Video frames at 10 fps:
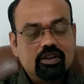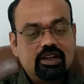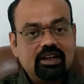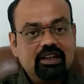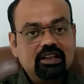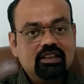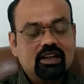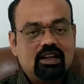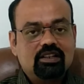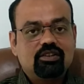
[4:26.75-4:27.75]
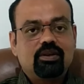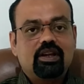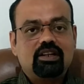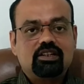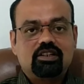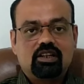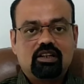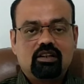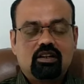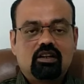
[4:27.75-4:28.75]
getting the
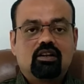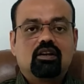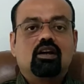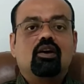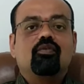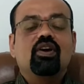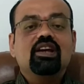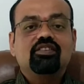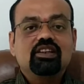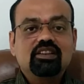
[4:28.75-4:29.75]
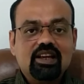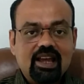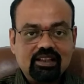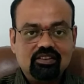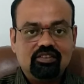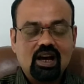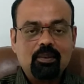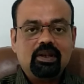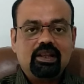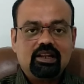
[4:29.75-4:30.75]
education, facing the
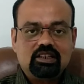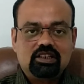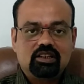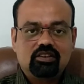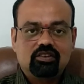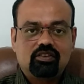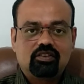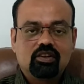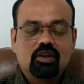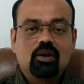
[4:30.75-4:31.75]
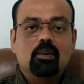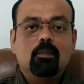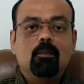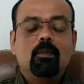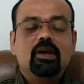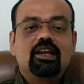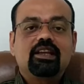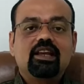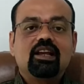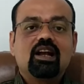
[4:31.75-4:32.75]
examinations,
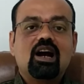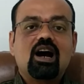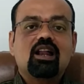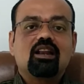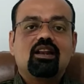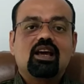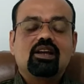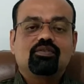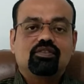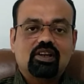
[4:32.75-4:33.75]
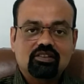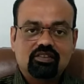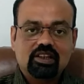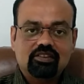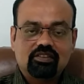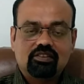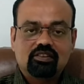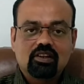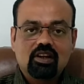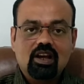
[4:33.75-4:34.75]
making our life success
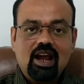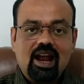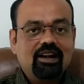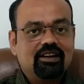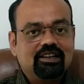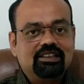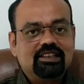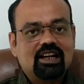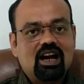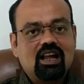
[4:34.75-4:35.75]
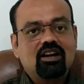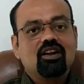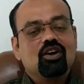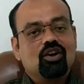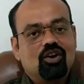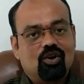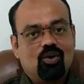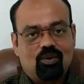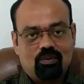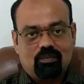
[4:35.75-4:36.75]
and reaching our
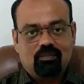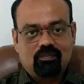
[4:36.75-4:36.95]
goal.